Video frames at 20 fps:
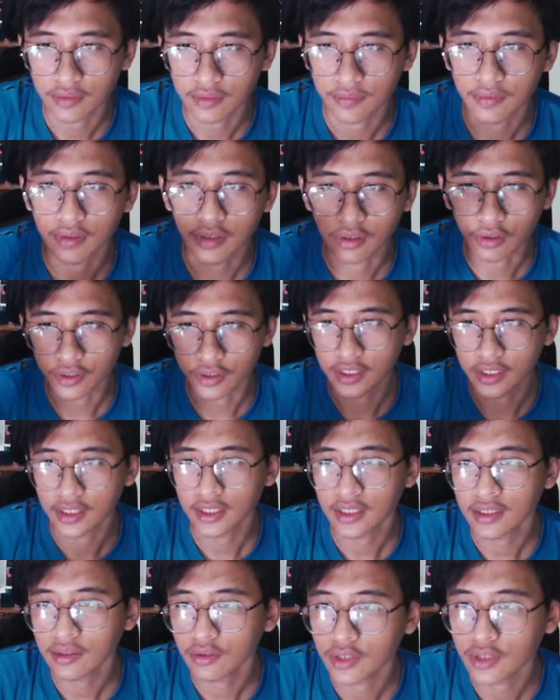
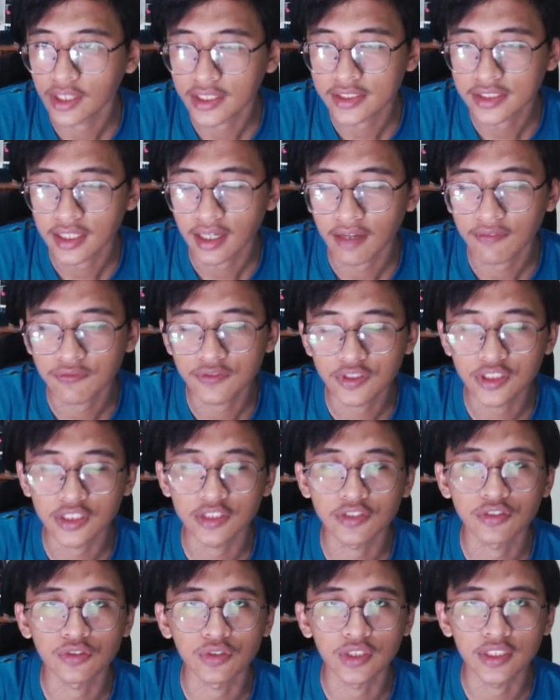accordingly. You guys have
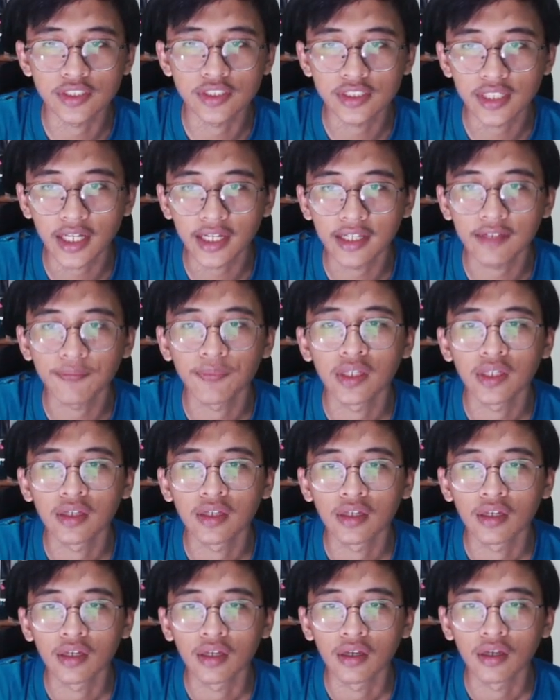just to decide
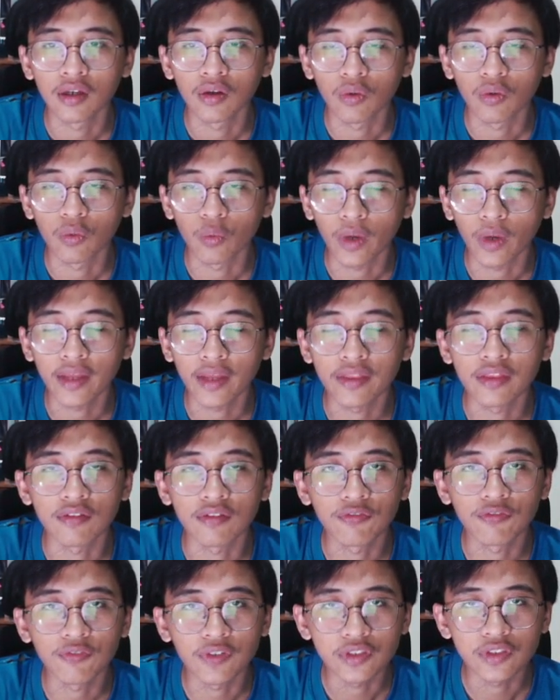where the
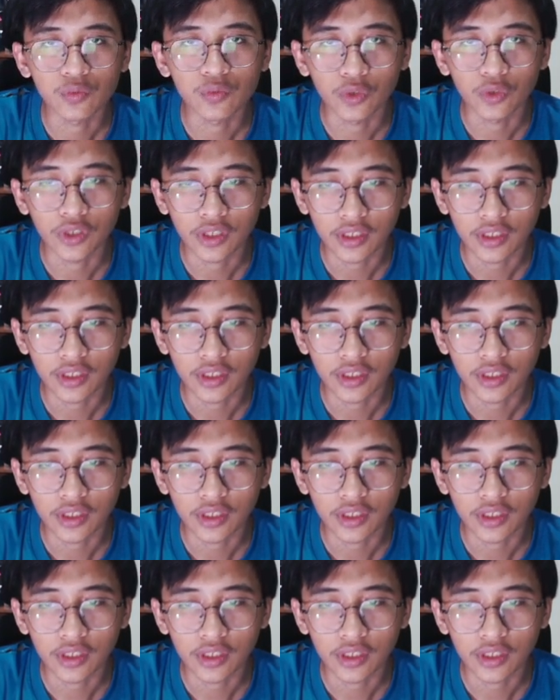first